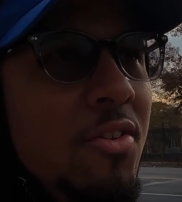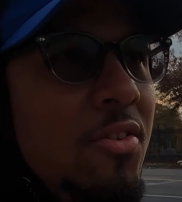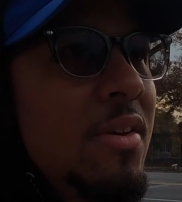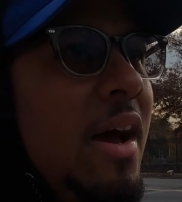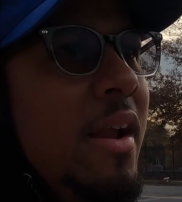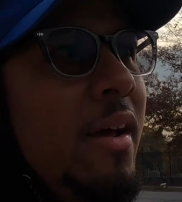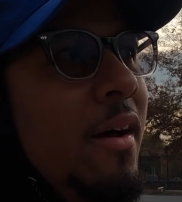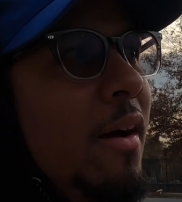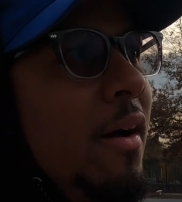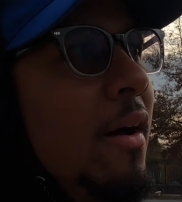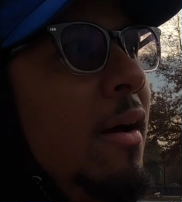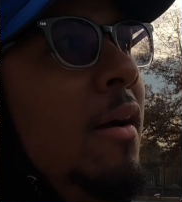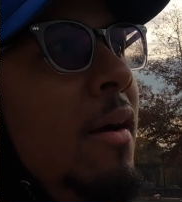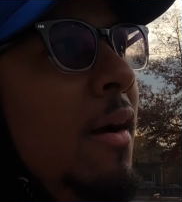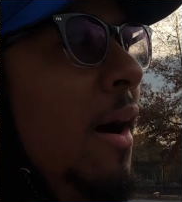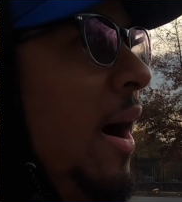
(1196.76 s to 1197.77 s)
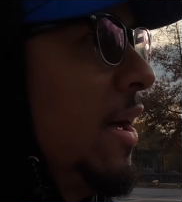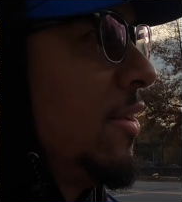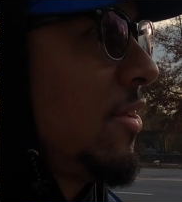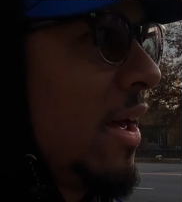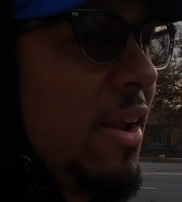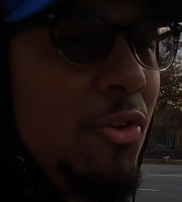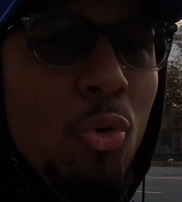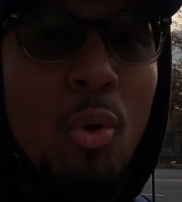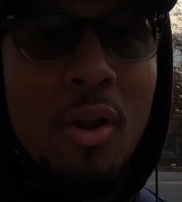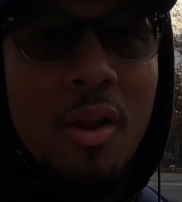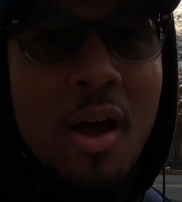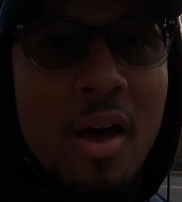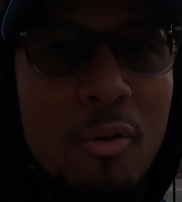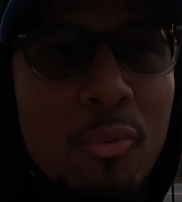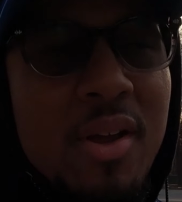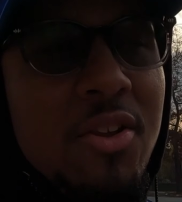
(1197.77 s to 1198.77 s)
I just gotta do a
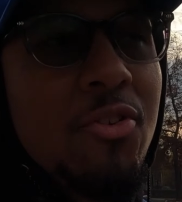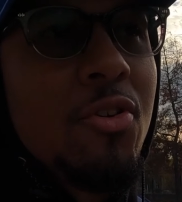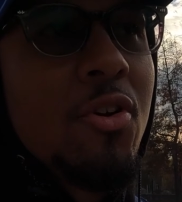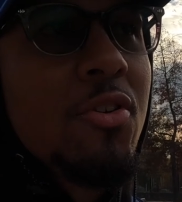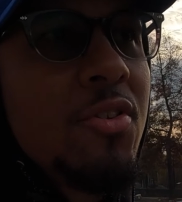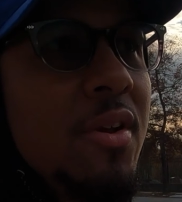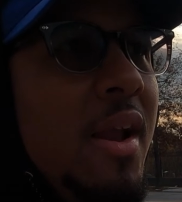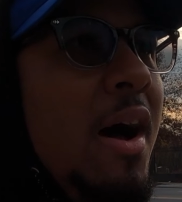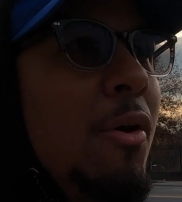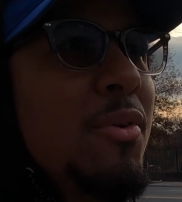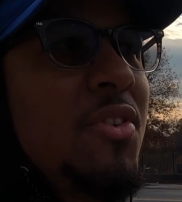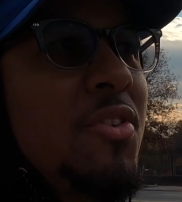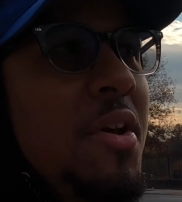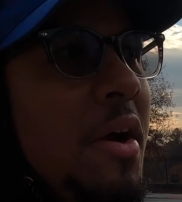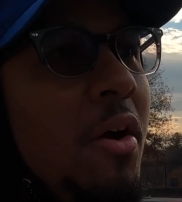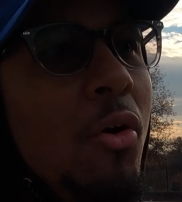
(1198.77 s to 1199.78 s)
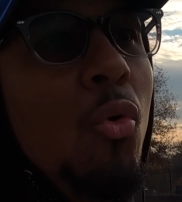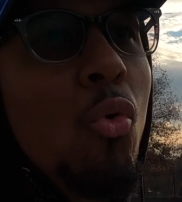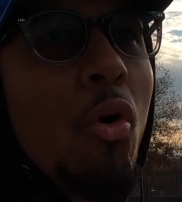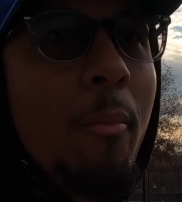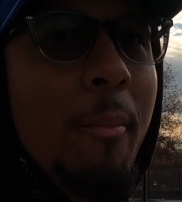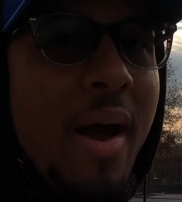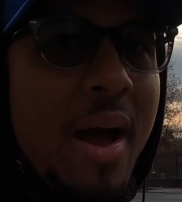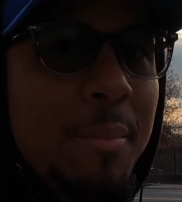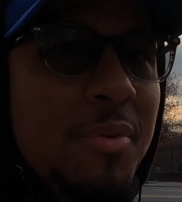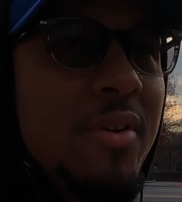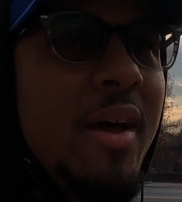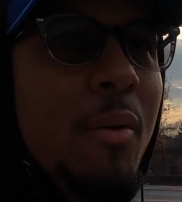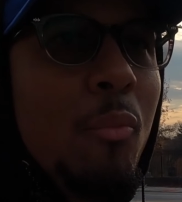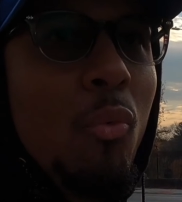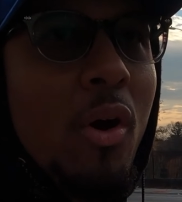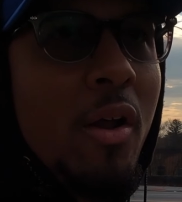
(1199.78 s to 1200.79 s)
lot of research, and I always check on Google Maps
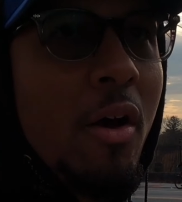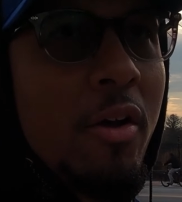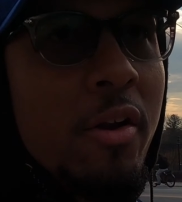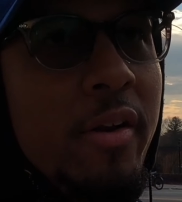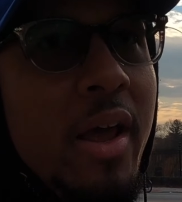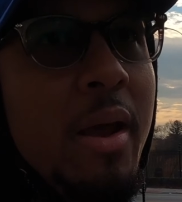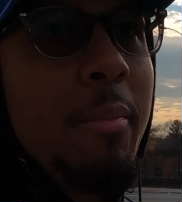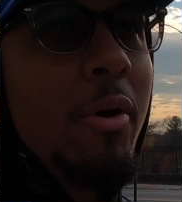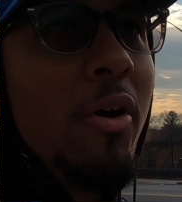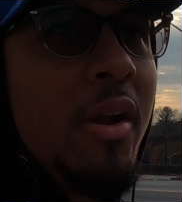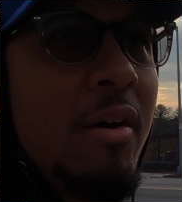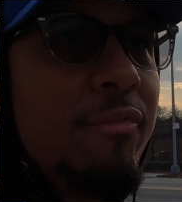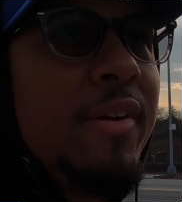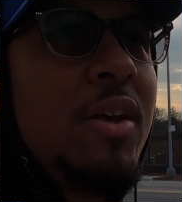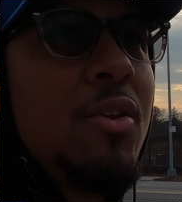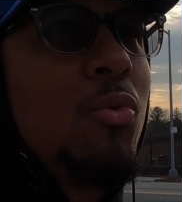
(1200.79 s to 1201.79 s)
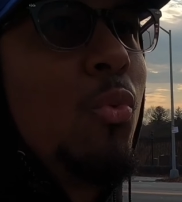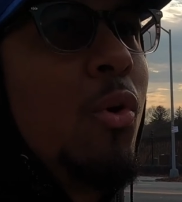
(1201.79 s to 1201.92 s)
like what other neighborhood I think it's